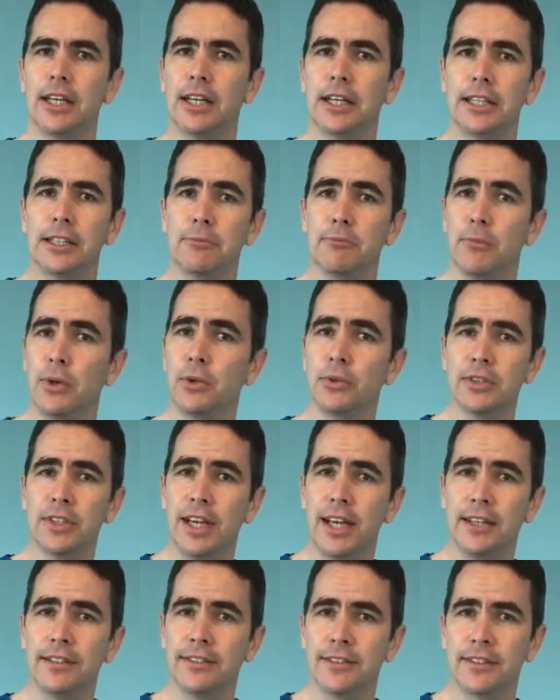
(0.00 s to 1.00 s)
in most
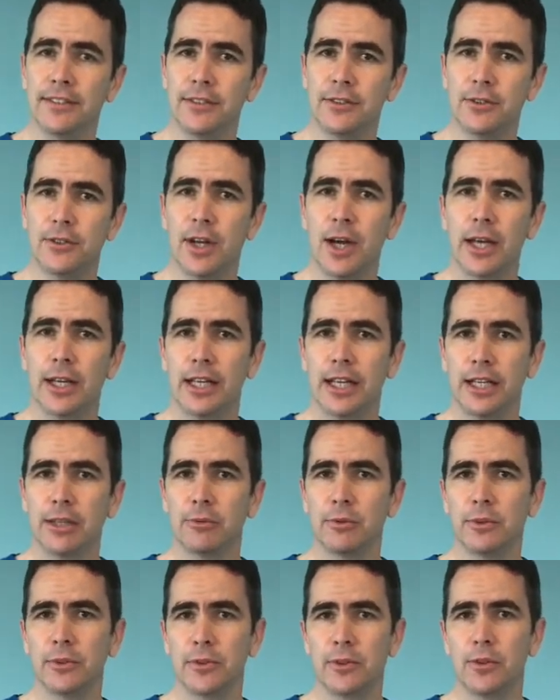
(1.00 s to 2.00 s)
cases you're not
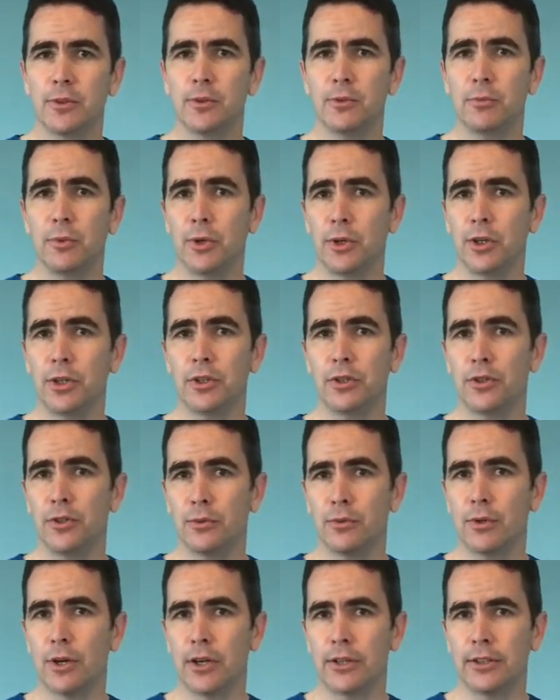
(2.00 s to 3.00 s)
able to put a
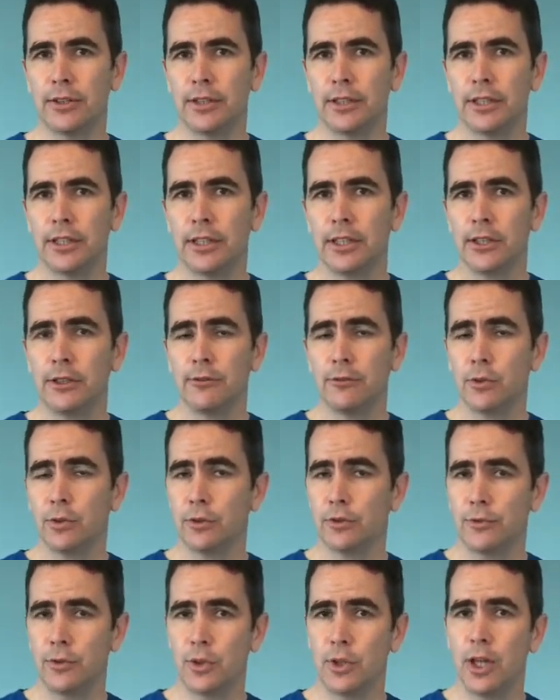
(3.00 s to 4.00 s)
shoe on. Of
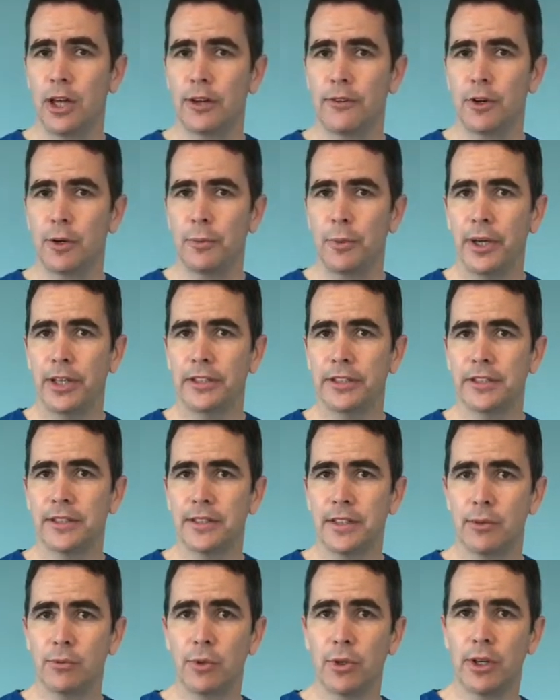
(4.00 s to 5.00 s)
course, for a lot of our patients,
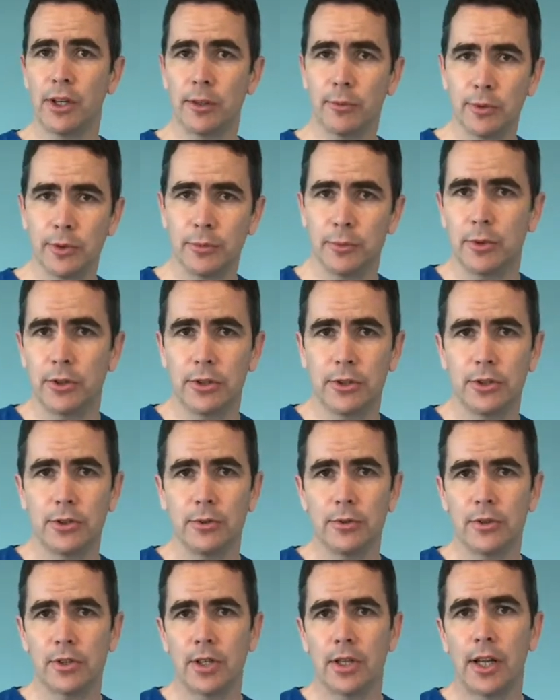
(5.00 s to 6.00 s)
they weren't able to put
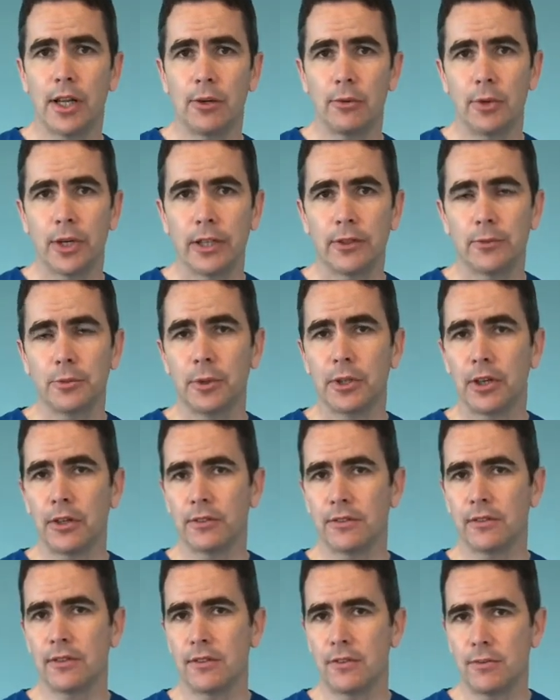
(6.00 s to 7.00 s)
shoes on anyways
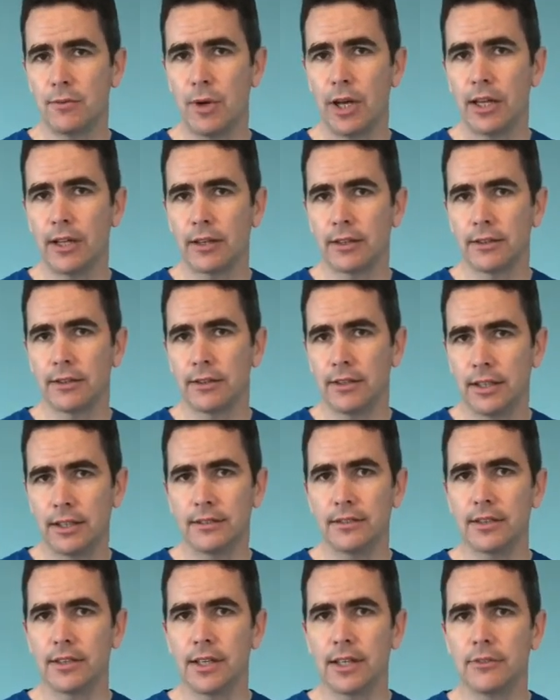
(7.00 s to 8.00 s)
because of the swelling
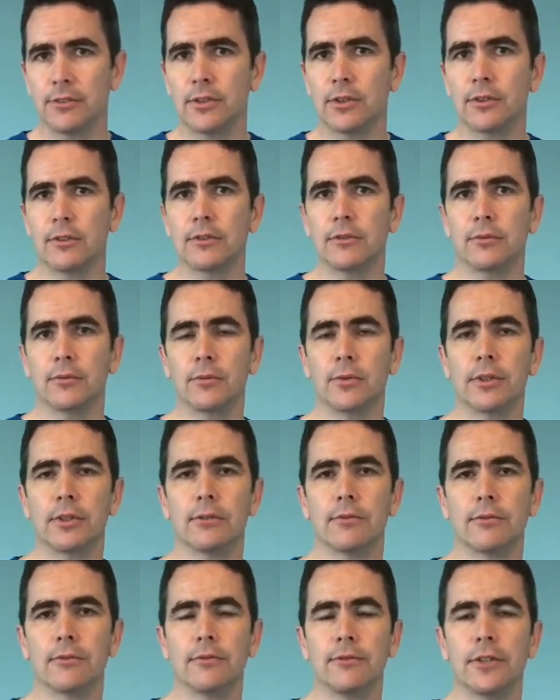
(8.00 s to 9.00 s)
until after
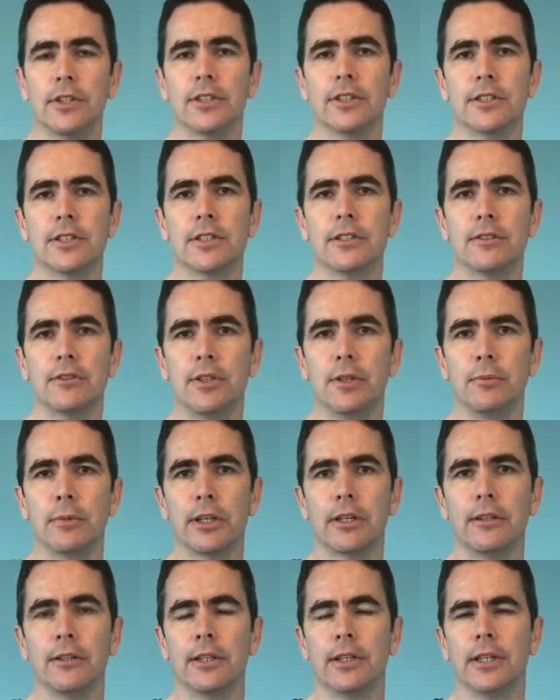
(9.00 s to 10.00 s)
we're finished the treatment.